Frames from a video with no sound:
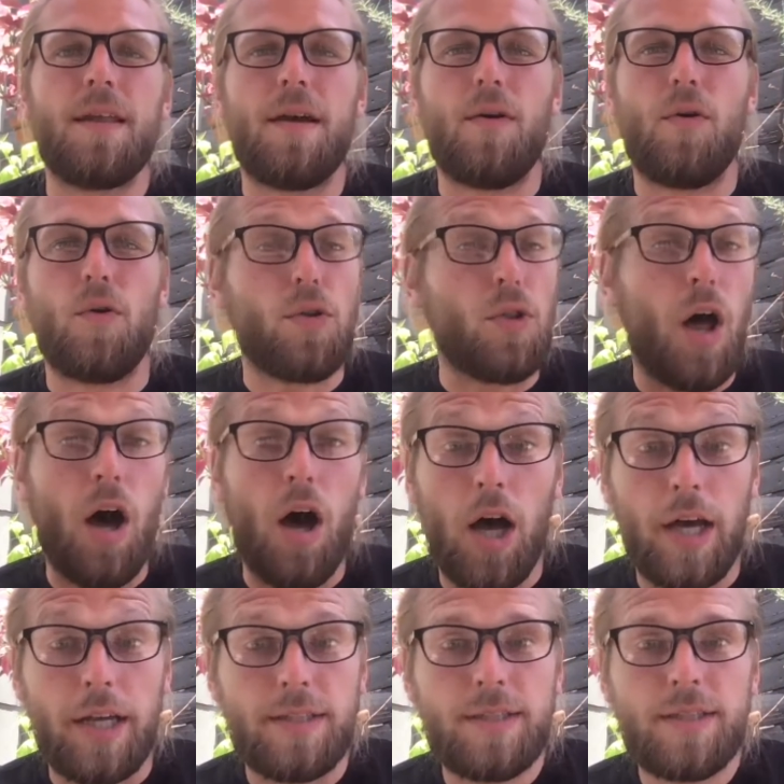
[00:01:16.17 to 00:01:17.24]
or
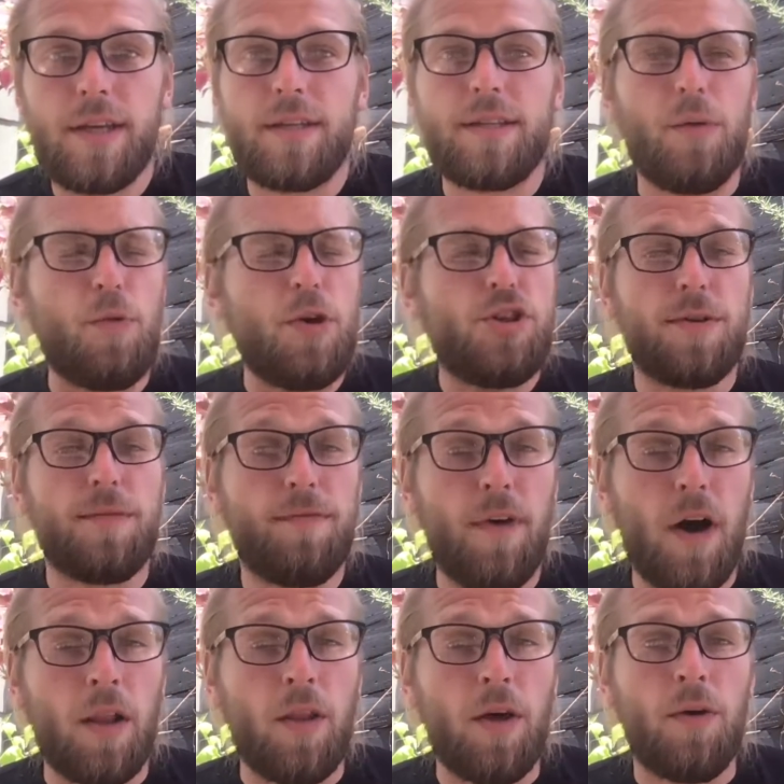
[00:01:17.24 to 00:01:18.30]
laws that we should
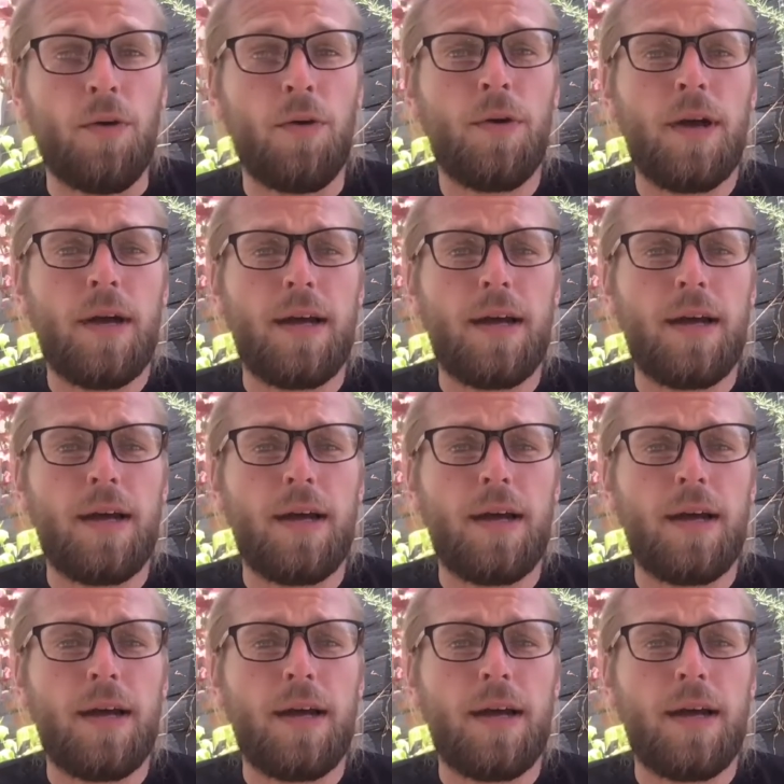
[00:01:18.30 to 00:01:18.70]
follow,